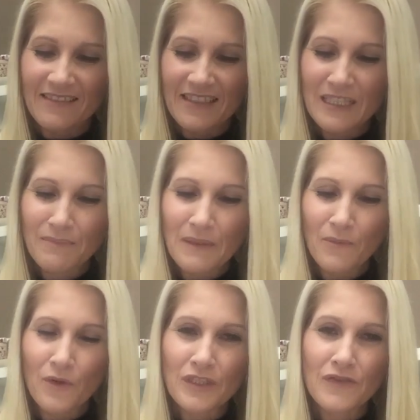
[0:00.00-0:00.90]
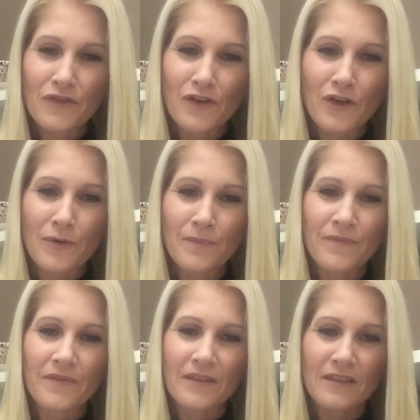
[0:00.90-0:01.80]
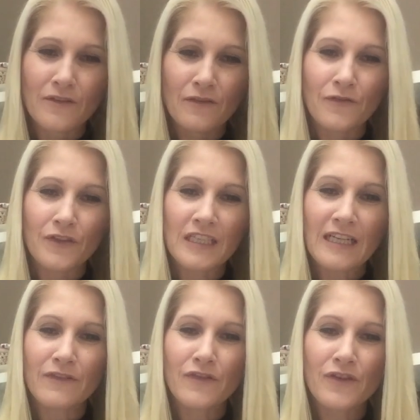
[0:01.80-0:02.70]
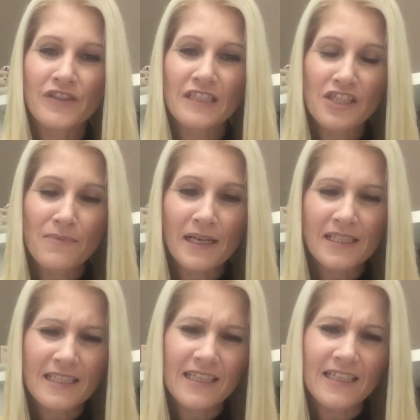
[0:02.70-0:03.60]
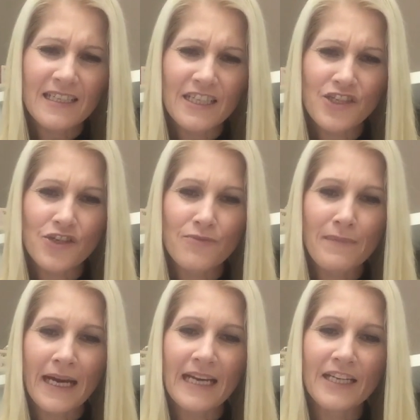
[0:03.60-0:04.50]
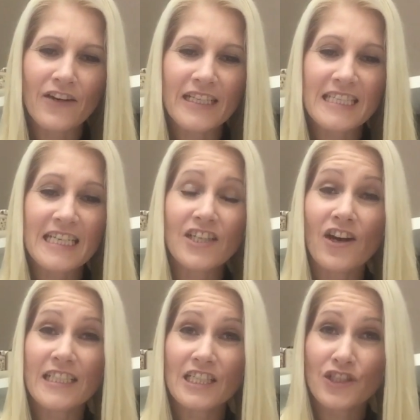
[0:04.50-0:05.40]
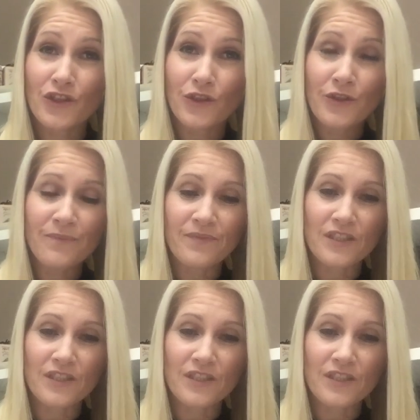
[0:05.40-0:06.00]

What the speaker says: This bib was from For the Love of Cross Stitch magazine, issue May 1992,